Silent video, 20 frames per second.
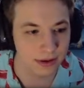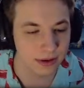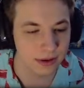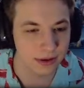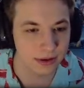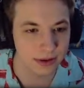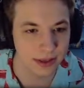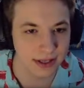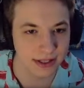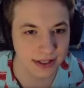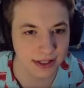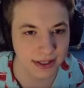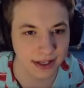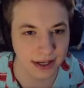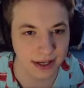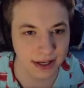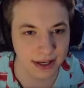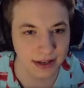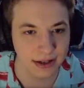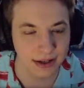Let's
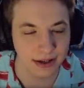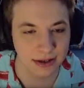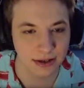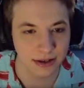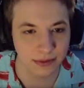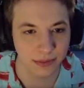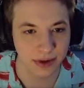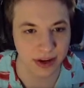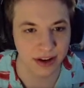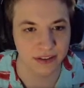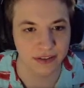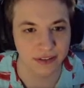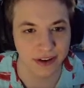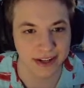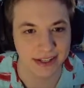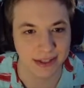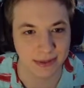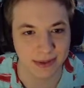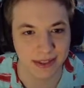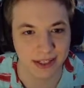see. We gotta
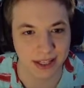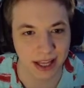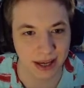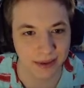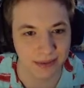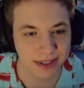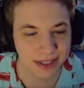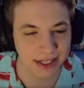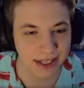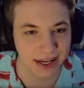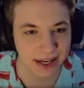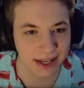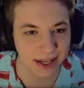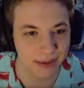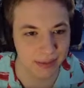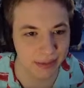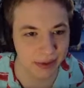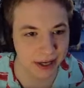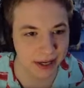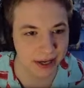fight some slimes to get
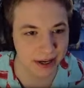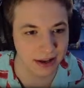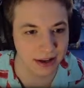it, but...